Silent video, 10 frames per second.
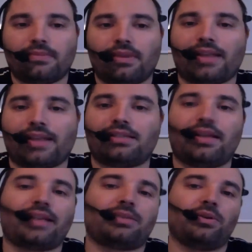That's
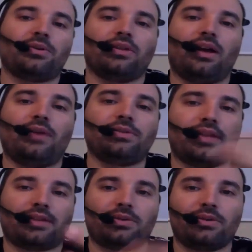that's what Google loves, and
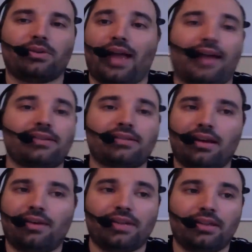that's what Google has
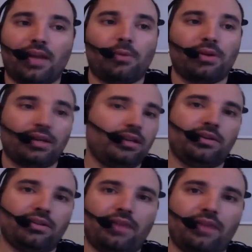loved, and they will continue to
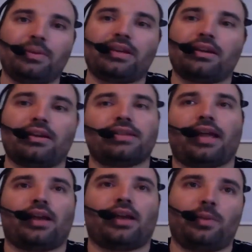love it because
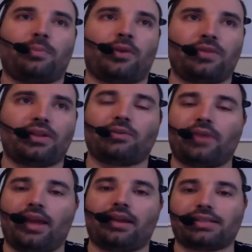that's how you perfectly
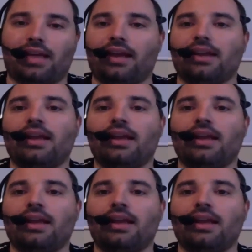rank a site.